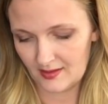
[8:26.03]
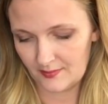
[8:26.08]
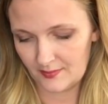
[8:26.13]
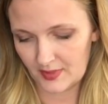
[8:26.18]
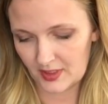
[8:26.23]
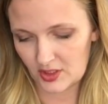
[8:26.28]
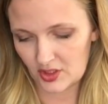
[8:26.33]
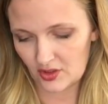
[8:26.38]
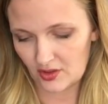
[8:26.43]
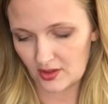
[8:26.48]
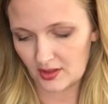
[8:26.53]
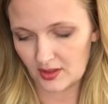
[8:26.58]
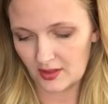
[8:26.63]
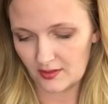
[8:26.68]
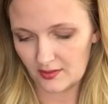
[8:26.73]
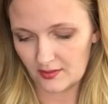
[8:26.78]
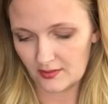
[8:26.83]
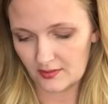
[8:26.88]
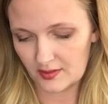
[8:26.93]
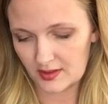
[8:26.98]
Make sure it
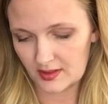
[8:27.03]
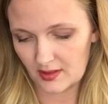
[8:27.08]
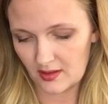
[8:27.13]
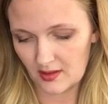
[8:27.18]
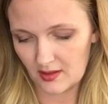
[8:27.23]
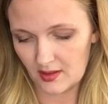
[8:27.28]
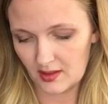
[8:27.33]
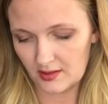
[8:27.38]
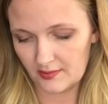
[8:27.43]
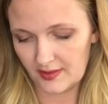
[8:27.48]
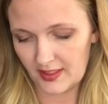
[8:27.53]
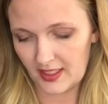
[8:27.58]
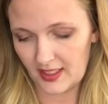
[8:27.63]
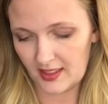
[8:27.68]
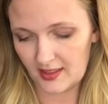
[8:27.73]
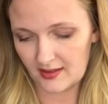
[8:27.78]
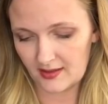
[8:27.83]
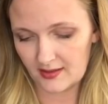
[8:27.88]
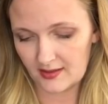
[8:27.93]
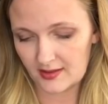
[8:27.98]
loads all the
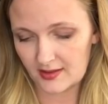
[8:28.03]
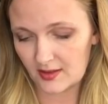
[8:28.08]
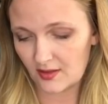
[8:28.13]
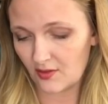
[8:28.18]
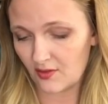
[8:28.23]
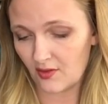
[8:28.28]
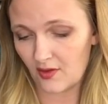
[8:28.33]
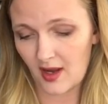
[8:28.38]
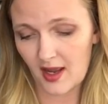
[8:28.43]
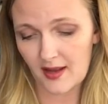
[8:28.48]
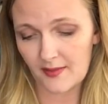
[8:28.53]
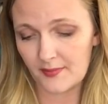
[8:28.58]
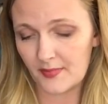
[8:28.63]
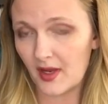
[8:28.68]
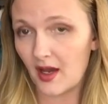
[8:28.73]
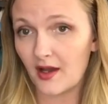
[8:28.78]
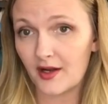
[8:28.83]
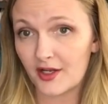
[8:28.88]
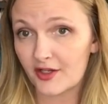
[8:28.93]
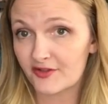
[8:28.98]
way. So I'm
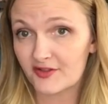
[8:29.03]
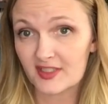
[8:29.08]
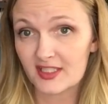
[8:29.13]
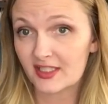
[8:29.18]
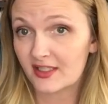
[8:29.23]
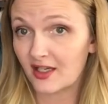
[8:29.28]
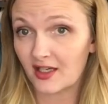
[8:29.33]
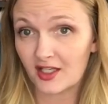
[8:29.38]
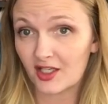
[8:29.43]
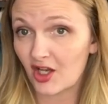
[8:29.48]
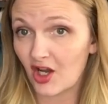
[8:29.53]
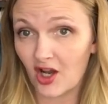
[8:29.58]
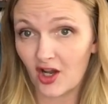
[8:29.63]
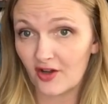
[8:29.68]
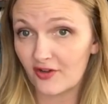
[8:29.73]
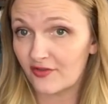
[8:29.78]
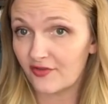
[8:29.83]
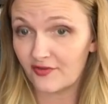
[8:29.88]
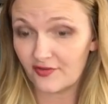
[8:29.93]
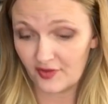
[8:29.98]
not obviously cutting
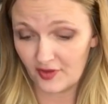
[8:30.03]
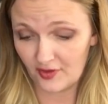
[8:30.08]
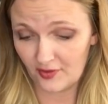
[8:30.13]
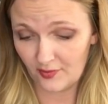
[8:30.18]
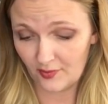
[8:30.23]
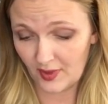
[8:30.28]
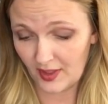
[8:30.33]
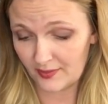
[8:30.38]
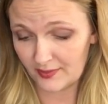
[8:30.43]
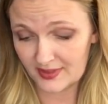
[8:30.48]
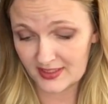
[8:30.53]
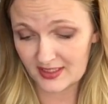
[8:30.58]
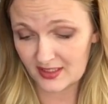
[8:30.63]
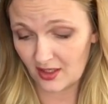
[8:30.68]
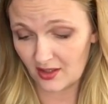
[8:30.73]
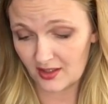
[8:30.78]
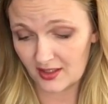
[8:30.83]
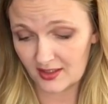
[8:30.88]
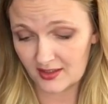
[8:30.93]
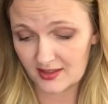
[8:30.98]
off for where we
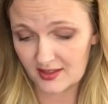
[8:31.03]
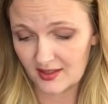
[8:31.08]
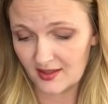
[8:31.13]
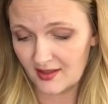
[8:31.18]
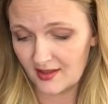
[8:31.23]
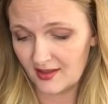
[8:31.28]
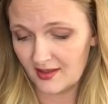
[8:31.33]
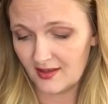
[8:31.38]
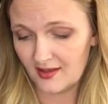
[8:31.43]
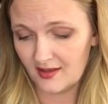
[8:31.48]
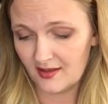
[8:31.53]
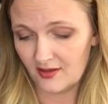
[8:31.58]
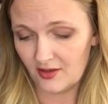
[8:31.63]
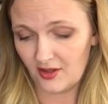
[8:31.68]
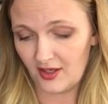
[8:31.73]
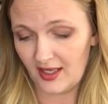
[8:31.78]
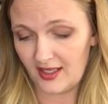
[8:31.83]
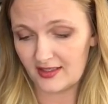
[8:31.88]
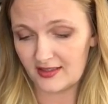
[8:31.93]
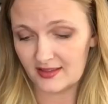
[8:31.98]
started
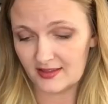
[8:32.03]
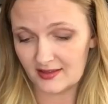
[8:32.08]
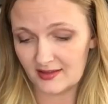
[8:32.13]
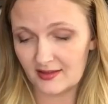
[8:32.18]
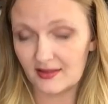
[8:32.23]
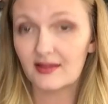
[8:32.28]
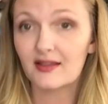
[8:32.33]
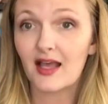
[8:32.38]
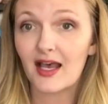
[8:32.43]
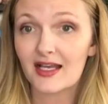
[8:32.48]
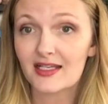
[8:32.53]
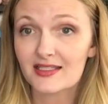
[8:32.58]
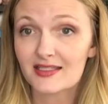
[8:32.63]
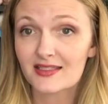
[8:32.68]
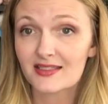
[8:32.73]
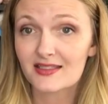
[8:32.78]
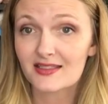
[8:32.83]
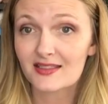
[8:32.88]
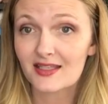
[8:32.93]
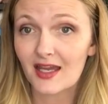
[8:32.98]
or ended
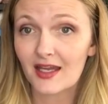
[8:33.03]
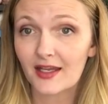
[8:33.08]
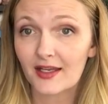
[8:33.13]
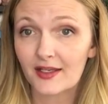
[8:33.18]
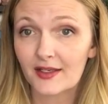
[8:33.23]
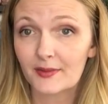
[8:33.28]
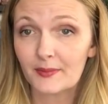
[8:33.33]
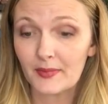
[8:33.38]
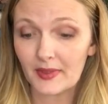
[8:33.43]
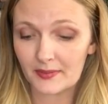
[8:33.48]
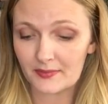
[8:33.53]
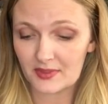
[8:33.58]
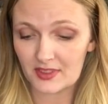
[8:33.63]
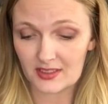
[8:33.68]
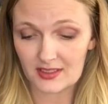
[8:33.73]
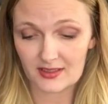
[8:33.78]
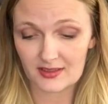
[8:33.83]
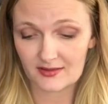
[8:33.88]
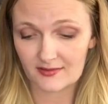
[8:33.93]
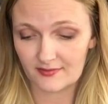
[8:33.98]
last time. I'm
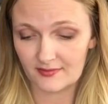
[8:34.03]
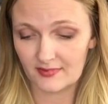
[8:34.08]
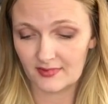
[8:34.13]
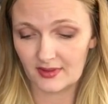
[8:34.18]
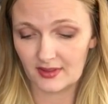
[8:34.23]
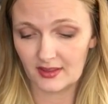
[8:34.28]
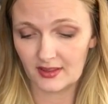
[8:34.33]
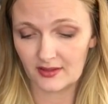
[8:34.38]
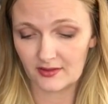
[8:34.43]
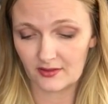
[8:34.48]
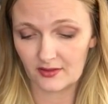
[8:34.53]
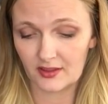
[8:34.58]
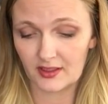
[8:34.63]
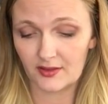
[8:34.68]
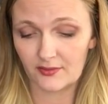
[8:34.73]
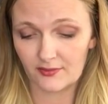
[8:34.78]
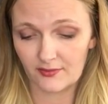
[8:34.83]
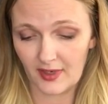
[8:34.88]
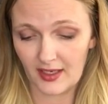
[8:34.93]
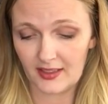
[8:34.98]
just literally
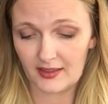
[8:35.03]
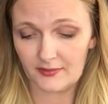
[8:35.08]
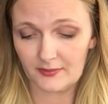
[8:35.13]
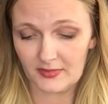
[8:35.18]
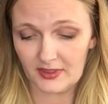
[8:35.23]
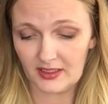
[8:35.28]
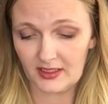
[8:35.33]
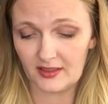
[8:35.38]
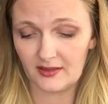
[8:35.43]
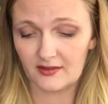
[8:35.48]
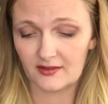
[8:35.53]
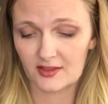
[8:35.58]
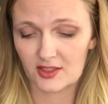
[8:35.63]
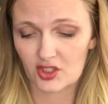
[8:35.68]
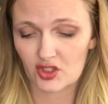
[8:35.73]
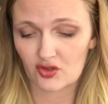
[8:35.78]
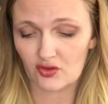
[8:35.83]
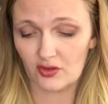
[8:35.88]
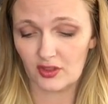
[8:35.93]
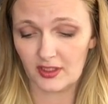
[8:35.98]
randomly
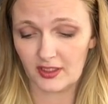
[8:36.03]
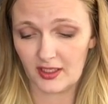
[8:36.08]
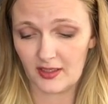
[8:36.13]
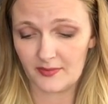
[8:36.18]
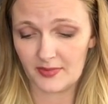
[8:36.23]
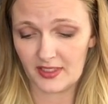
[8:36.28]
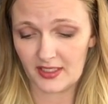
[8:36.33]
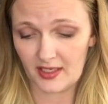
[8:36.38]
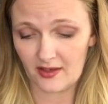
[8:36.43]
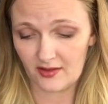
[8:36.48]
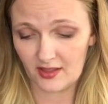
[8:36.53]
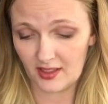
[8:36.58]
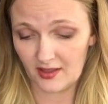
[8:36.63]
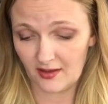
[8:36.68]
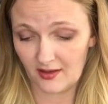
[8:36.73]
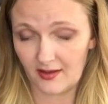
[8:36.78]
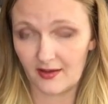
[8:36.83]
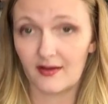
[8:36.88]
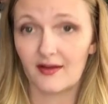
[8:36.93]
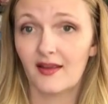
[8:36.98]
scrolling up and down here,
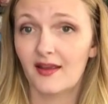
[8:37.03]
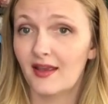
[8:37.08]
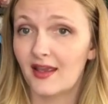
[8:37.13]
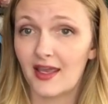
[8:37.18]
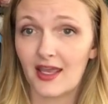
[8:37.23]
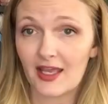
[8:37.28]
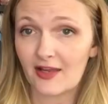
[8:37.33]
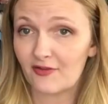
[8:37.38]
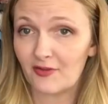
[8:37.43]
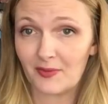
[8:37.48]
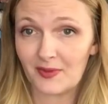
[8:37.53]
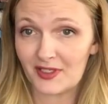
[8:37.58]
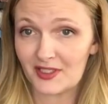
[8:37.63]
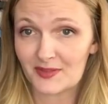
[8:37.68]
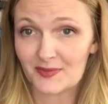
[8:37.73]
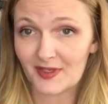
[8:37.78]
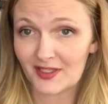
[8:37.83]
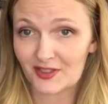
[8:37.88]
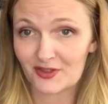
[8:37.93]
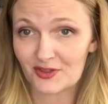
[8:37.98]
and everybody's
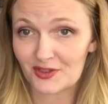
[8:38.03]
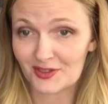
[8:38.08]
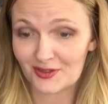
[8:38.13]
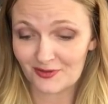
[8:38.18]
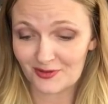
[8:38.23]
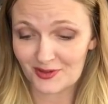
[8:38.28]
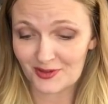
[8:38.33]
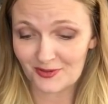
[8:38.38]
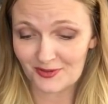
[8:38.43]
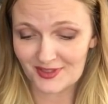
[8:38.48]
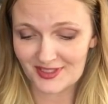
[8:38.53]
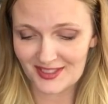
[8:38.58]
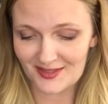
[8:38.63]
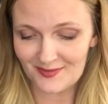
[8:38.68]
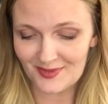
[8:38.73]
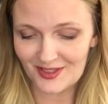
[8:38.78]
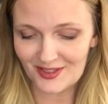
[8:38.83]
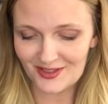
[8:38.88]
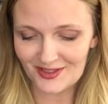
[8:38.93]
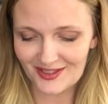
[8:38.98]
pictures look so
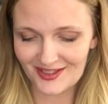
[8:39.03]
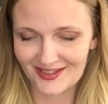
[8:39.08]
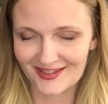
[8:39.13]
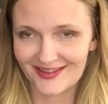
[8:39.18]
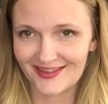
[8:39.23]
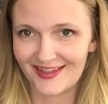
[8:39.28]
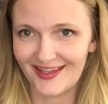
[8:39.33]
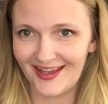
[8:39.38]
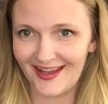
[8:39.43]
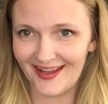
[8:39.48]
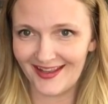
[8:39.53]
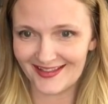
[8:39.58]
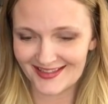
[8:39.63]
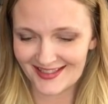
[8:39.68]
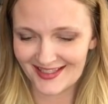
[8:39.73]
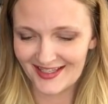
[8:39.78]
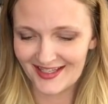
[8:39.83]
similar that